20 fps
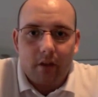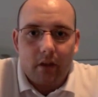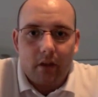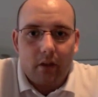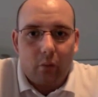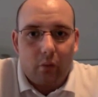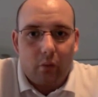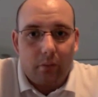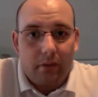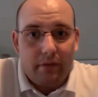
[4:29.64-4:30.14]

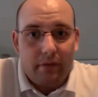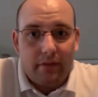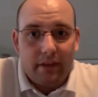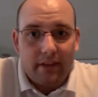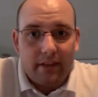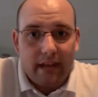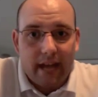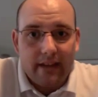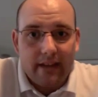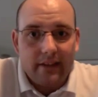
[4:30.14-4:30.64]
would be
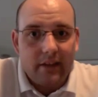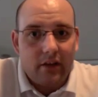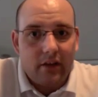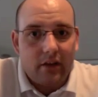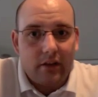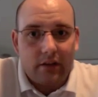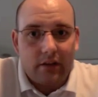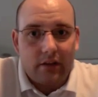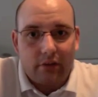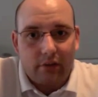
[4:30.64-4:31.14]
fantastic
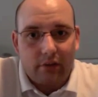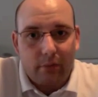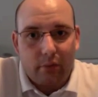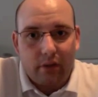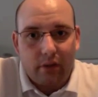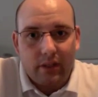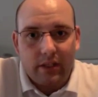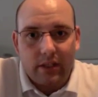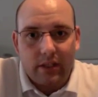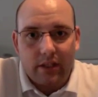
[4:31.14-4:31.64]
on
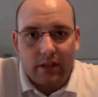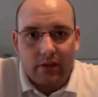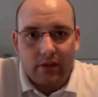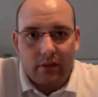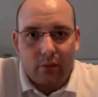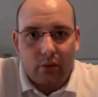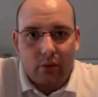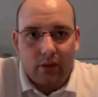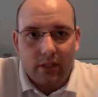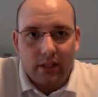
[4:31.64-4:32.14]
3.6,
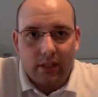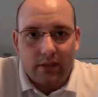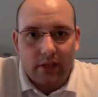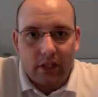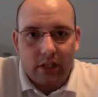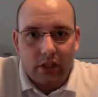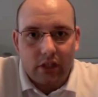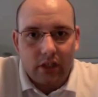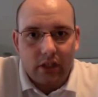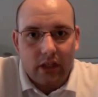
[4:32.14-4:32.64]
3.7
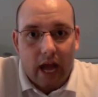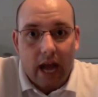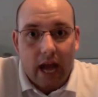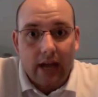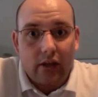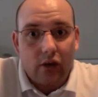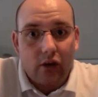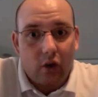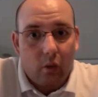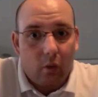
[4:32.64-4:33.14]
inches. I
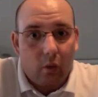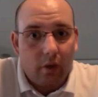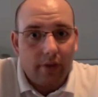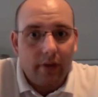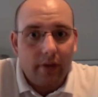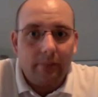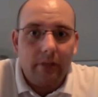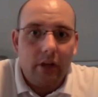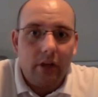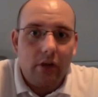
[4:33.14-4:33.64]
don't want
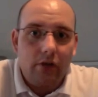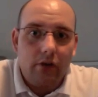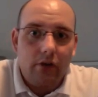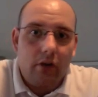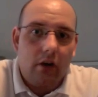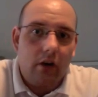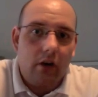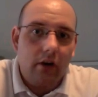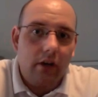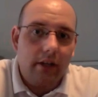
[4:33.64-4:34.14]
them to go
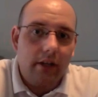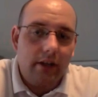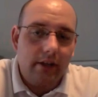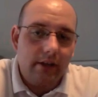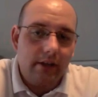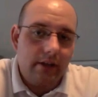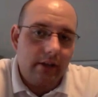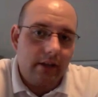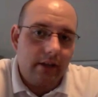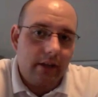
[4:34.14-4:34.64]
tall like they
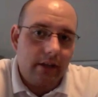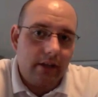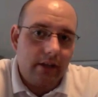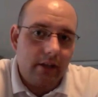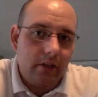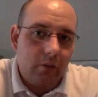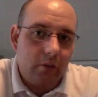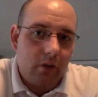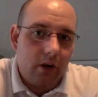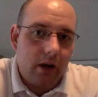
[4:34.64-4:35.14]
did on the
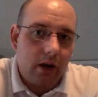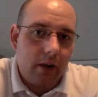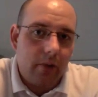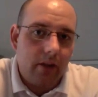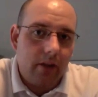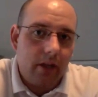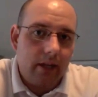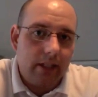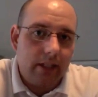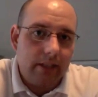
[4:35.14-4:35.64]
Nexus 1. I
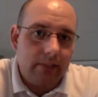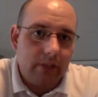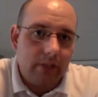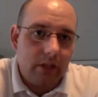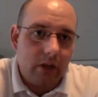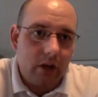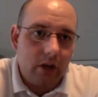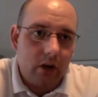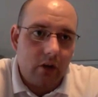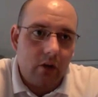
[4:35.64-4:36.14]
would like them to
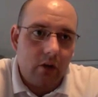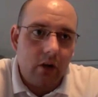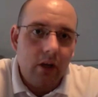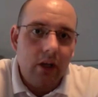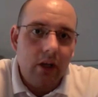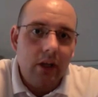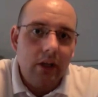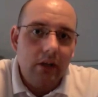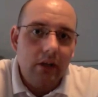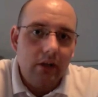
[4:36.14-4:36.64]
go,
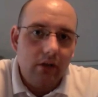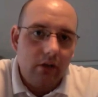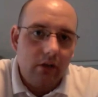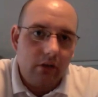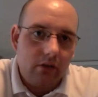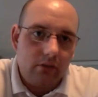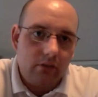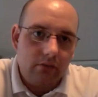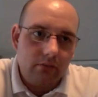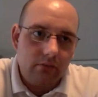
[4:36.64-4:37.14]

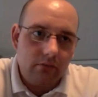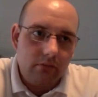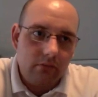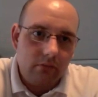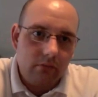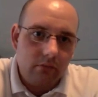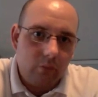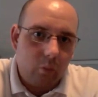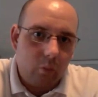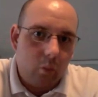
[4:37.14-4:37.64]

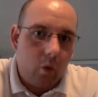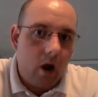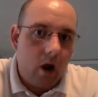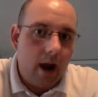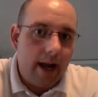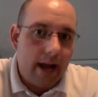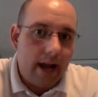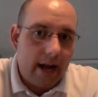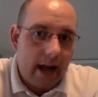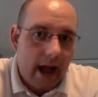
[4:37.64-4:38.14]

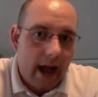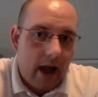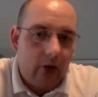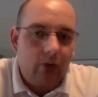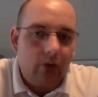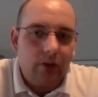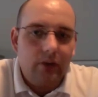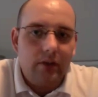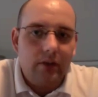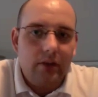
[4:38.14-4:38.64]
wide and
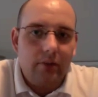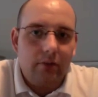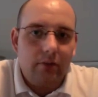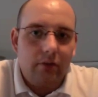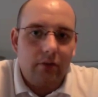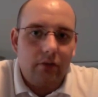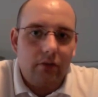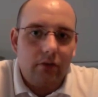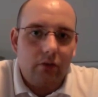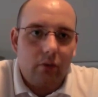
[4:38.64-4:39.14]
out,
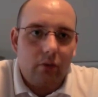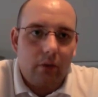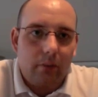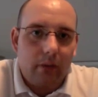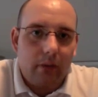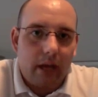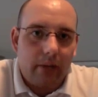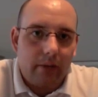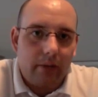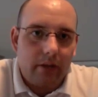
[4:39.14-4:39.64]
similar to what
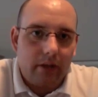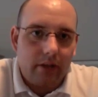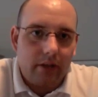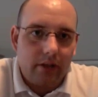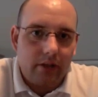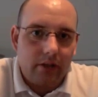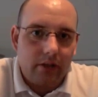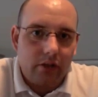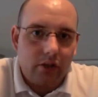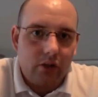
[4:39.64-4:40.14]
BlackBerry
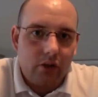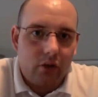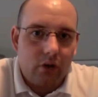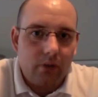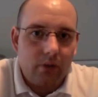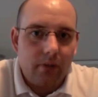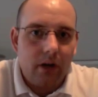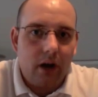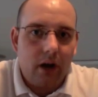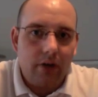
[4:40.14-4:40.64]
does on the
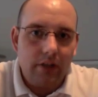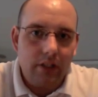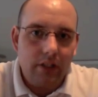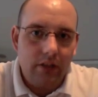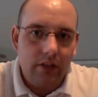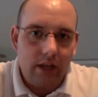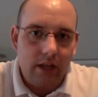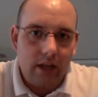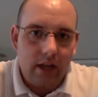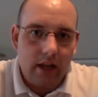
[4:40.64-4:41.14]
Storm, but
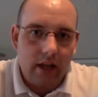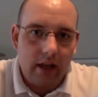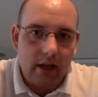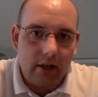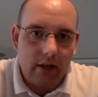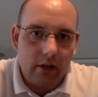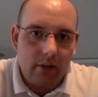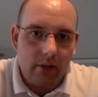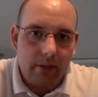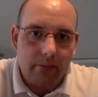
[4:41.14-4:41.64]
obviously a
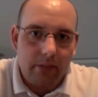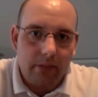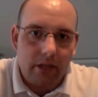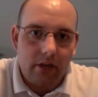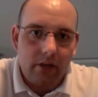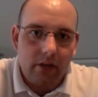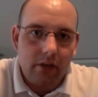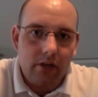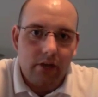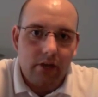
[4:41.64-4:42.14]
little bit
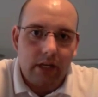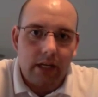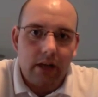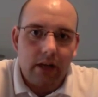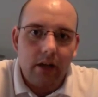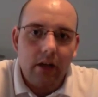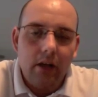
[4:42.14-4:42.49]
bigger screen.